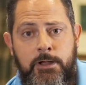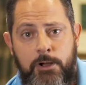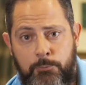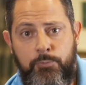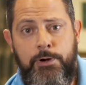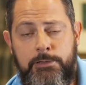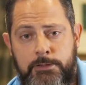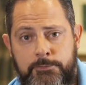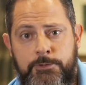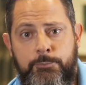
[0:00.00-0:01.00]

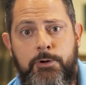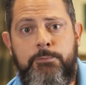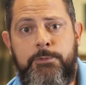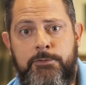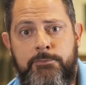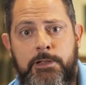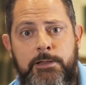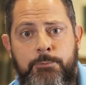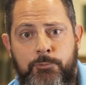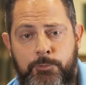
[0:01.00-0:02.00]
umbrella of Department of
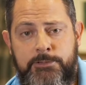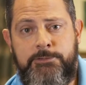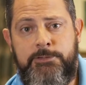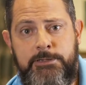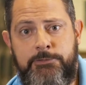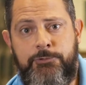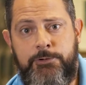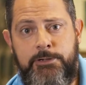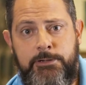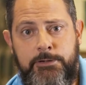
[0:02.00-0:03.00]
Labor we see and
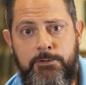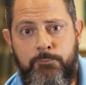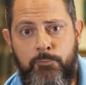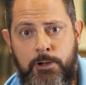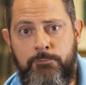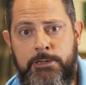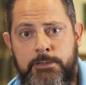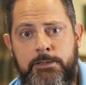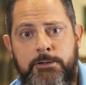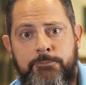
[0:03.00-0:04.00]
treat here at Broadway
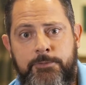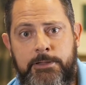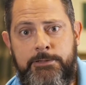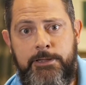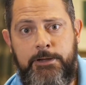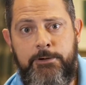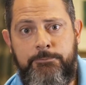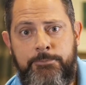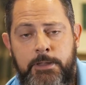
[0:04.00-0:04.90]
Clinic FedCare.